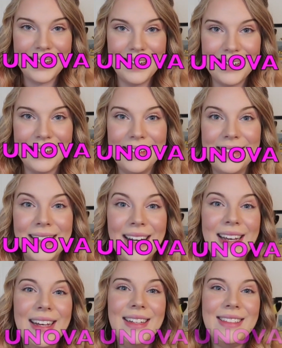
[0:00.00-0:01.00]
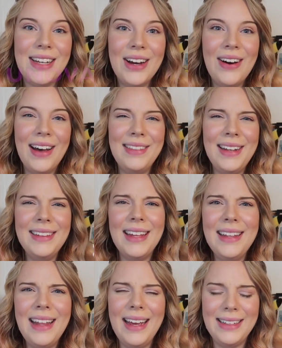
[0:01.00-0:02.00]
sentence. So I think
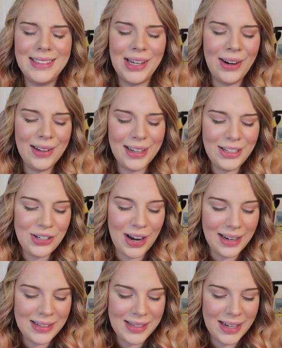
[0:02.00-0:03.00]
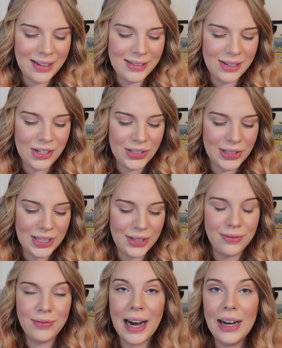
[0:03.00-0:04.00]
they like subtly tried to tell us that
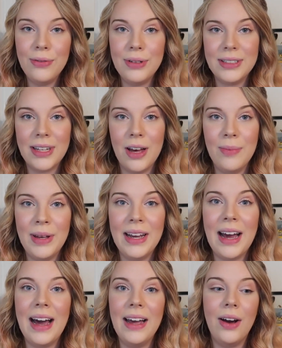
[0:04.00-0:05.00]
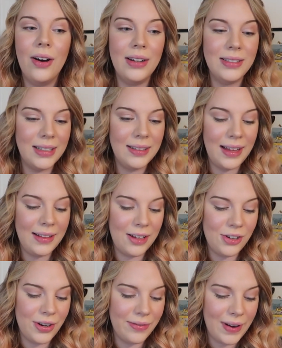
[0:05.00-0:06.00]
Generation five was coming. I honestly think
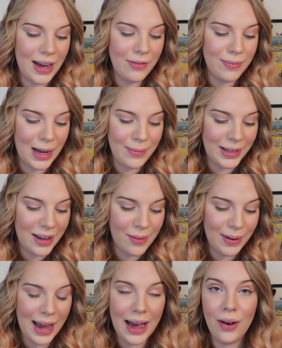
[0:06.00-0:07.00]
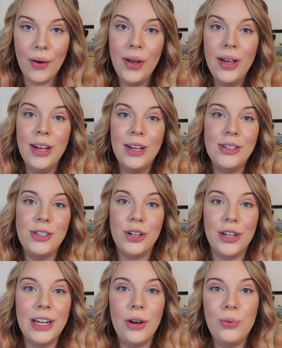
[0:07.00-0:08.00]
that Gen five might be coming out
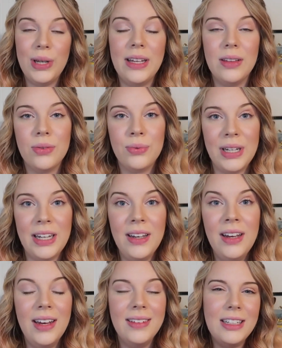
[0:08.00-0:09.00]
during week three.